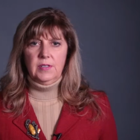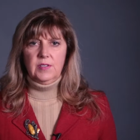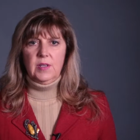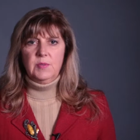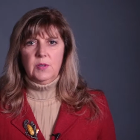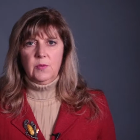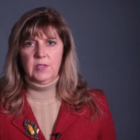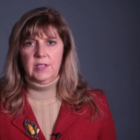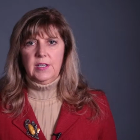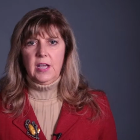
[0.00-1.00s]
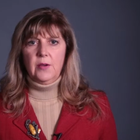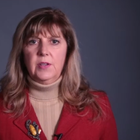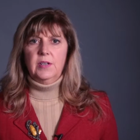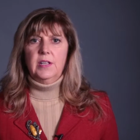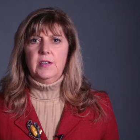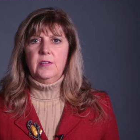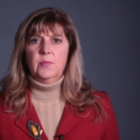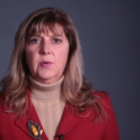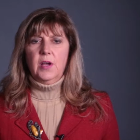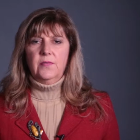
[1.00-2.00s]
and subsequently calculating the
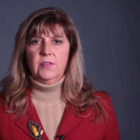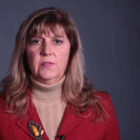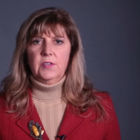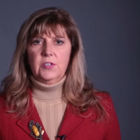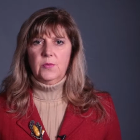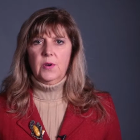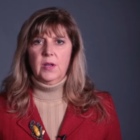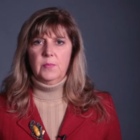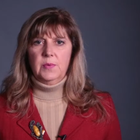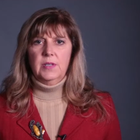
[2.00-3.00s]
profit of each crop